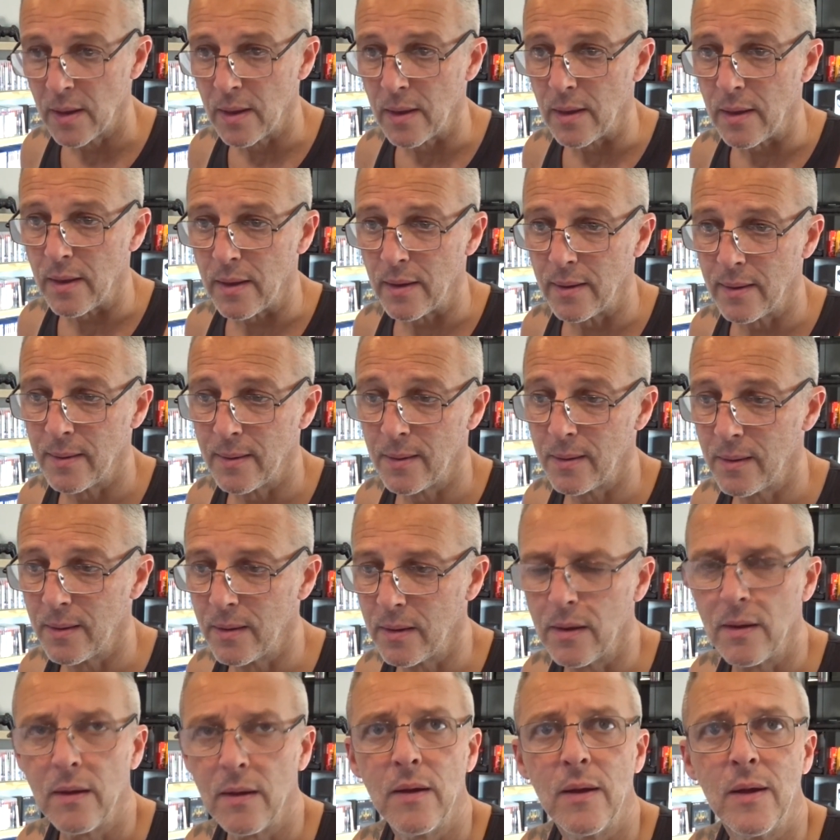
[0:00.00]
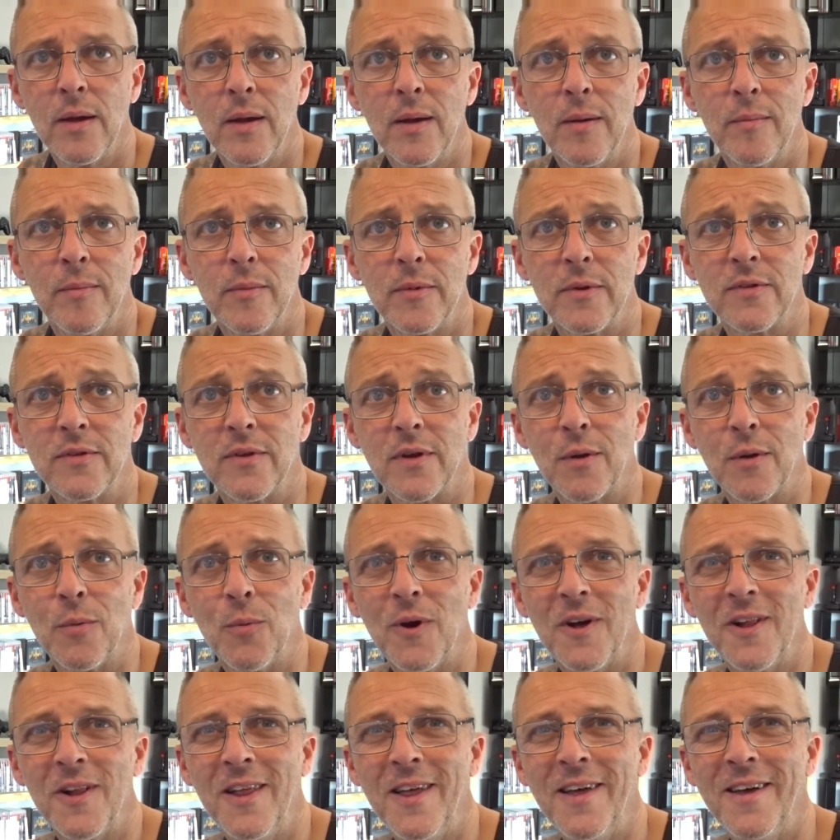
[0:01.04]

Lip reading: it'll take a while.